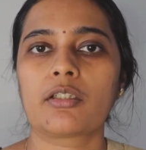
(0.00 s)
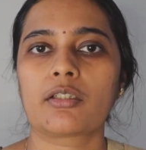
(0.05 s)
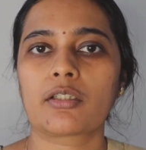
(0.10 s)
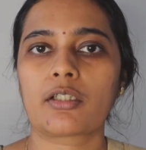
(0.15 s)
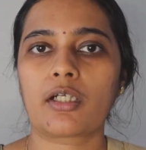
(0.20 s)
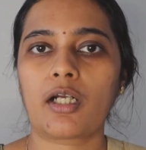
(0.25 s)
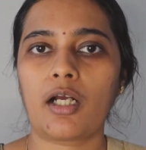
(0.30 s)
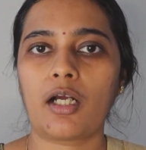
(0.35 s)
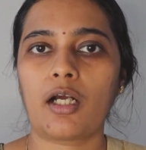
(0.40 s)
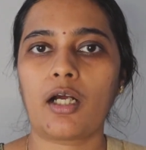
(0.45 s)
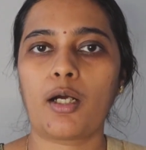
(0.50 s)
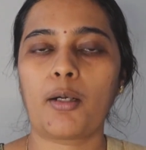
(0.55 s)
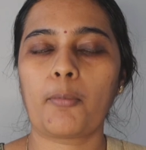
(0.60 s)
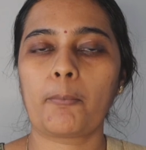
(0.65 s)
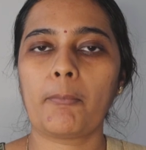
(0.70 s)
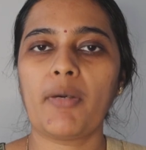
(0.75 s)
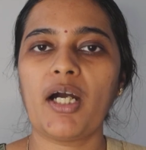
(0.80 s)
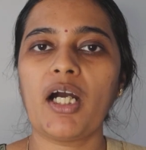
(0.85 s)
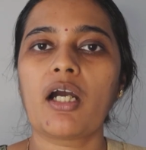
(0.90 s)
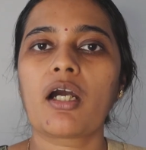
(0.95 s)

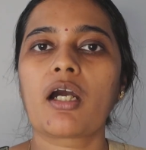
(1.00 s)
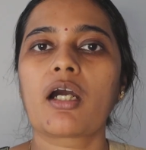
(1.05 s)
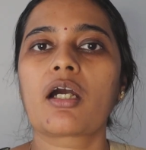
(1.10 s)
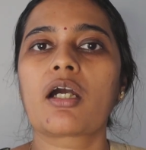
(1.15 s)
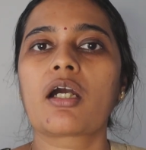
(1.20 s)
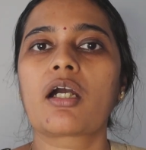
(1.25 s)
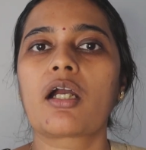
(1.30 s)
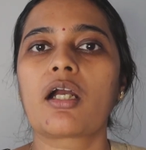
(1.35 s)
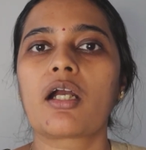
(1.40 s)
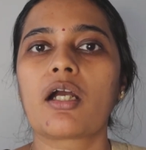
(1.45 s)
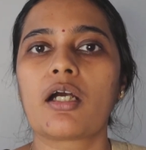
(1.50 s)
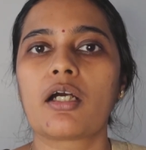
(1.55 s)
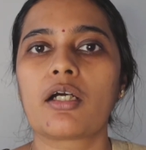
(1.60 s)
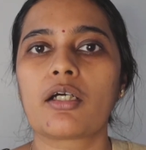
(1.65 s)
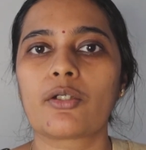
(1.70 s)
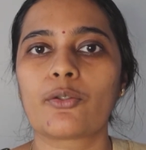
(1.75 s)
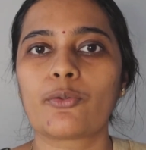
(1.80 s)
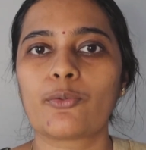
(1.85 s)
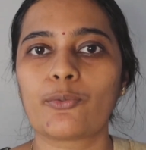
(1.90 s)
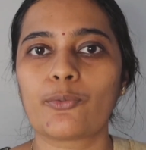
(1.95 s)
Ramah
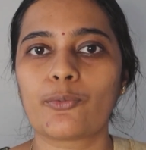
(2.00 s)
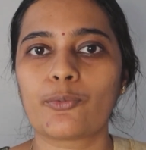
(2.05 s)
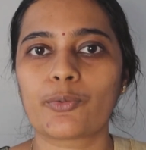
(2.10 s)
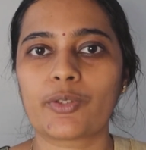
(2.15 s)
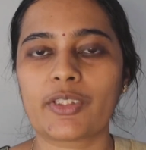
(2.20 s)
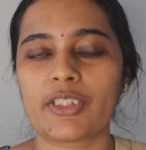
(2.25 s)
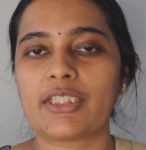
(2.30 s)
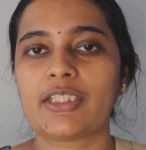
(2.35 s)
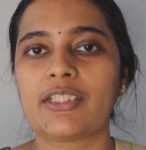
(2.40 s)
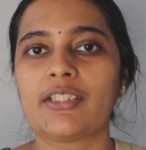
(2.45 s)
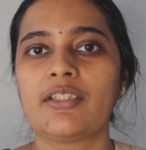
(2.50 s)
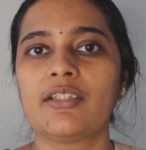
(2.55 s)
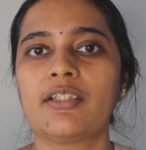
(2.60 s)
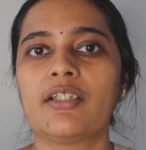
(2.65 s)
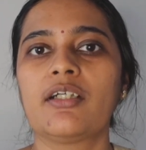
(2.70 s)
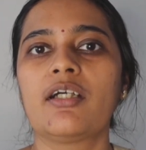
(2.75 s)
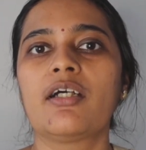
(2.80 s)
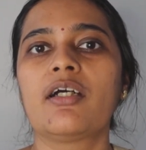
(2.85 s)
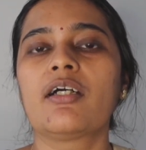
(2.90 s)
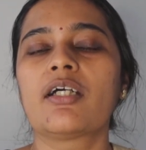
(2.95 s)
Karoti.
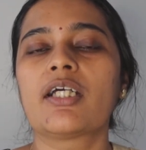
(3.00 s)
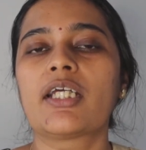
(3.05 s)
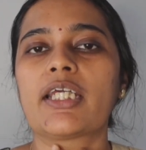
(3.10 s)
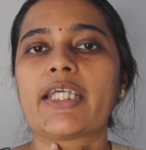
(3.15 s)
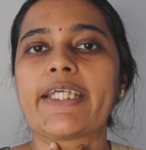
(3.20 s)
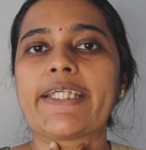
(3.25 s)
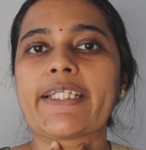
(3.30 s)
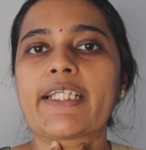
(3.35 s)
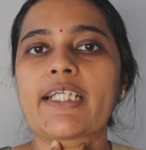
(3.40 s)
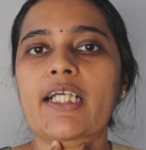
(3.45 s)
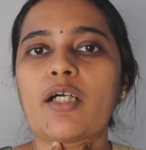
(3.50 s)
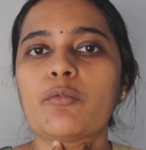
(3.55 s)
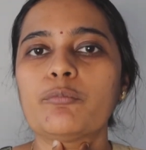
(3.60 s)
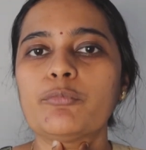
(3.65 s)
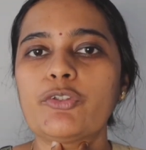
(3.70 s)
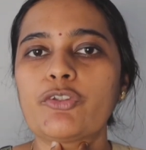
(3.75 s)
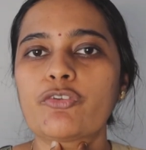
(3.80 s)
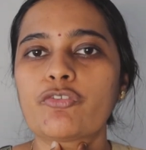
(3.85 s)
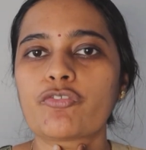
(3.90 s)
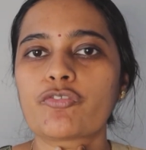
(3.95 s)
It
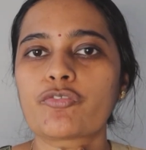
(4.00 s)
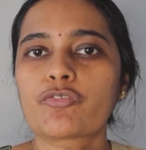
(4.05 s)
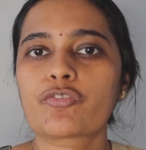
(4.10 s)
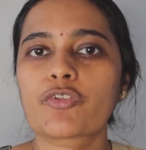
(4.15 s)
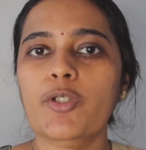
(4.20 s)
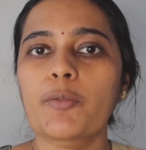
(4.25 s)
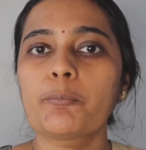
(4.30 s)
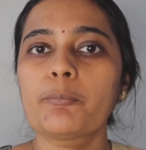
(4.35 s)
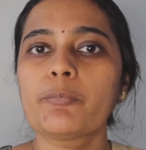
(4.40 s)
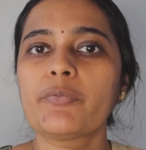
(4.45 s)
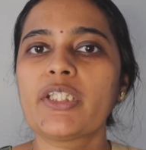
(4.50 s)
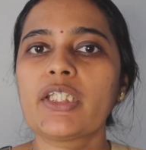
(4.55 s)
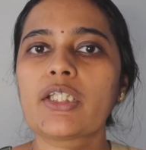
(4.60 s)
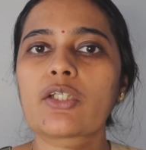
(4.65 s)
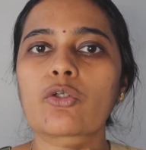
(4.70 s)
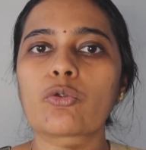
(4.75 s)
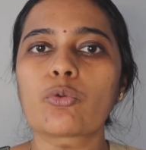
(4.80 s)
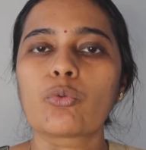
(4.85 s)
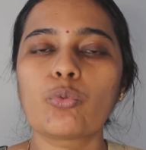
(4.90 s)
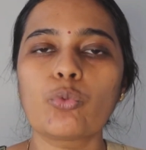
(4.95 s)
comes from the
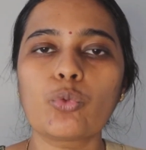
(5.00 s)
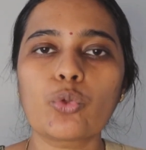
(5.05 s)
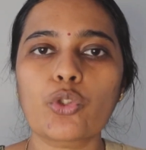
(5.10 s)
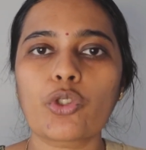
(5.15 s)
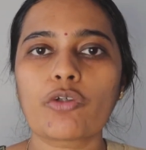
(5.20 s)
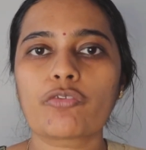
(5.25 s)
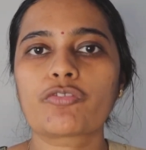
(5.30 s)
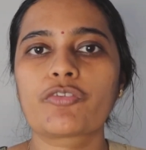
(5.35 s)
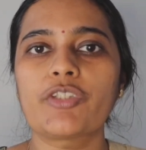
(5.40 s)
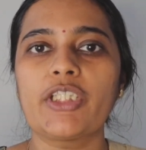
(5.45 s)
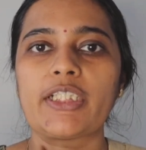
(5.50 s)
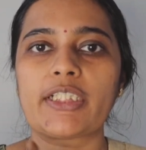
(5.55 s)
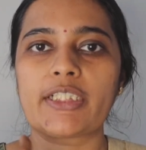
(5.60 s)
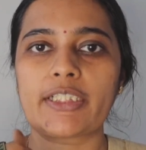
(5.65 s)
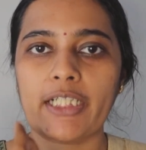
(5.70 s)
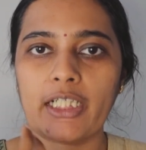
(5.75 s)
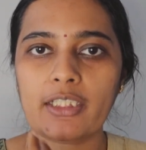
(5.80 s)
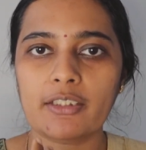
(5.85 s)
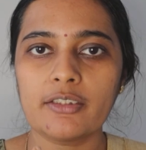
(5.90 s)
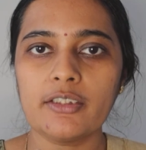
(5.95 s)
root of the
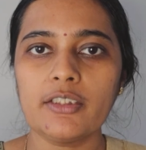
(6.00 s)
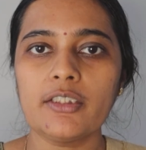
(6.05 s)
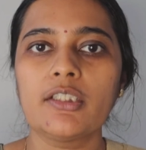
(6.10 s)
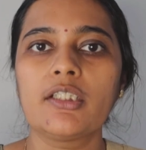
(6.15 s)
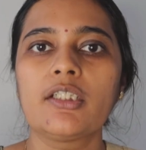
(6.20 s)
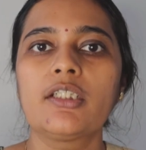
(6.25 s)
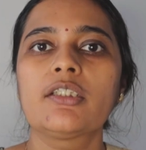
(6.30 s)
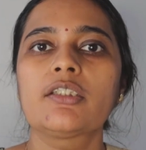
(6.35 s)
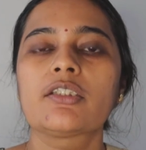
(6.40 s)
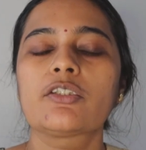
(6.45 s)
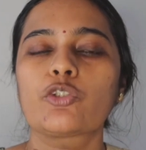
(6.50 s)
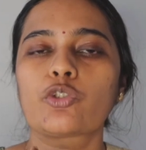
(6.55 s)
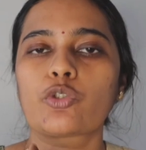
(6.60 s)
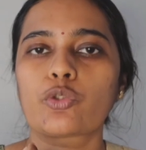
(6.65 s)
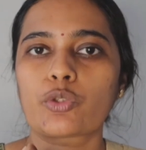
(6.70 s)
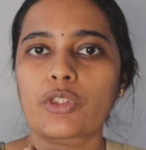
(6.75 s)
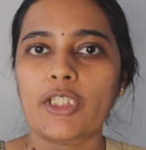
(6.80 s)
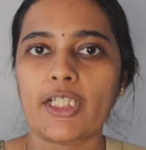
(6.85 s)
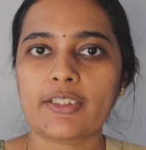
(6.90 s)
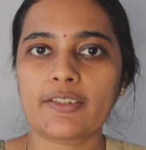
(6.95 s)
tongue,
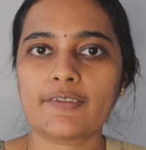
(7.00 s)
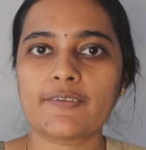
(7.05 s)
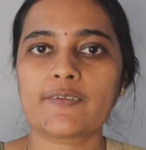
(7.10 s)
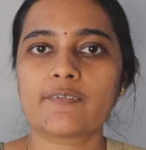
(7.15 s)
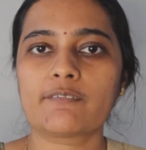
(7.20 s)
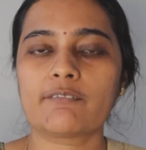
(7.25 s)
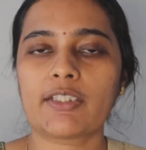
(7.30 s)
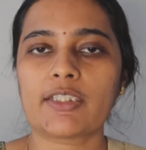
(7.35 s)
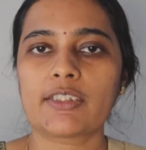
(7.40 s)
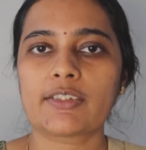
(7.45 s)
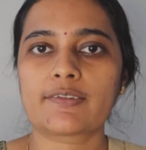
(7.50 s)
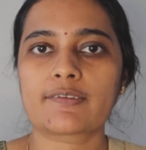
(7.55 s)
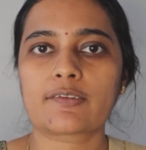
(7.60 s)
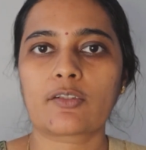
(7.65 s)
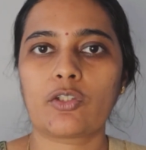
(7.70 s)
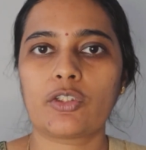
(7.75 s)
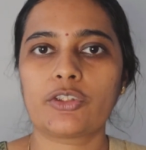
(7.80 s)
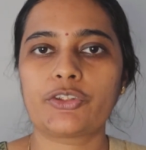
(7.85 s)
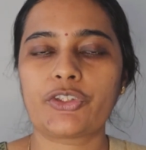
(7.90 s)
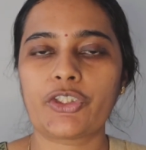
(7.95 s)
so that is why it's
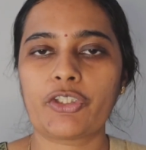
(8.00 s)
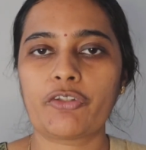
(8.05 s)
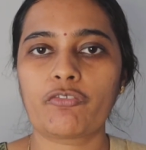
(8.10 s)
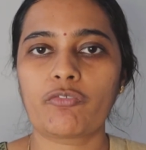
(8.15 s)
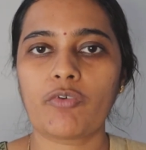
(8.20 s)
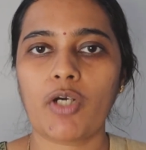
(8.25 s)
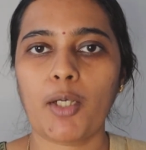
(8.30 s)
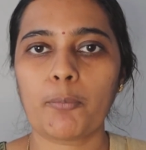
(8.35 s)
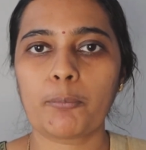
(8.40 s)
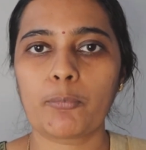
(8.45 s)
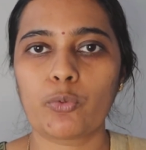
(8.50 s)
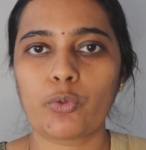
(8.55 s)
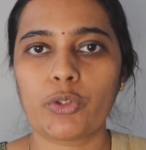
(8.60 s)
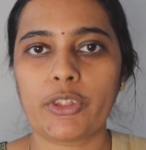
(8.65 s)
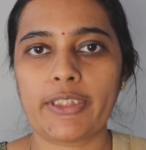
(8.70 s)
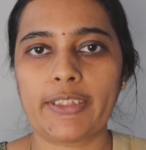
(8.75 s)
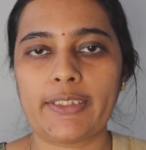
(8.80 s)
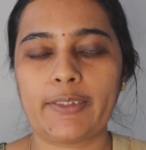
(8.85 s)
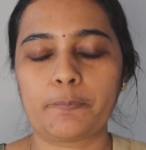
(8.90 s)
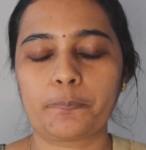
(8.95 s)
called
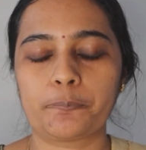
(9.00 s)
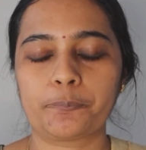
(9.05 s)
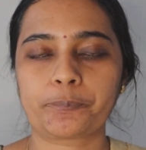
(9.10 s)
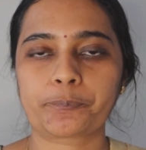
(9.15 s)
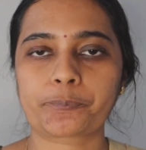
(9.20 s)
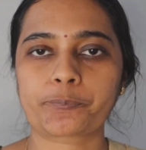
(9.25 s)
Jihvamuliyam.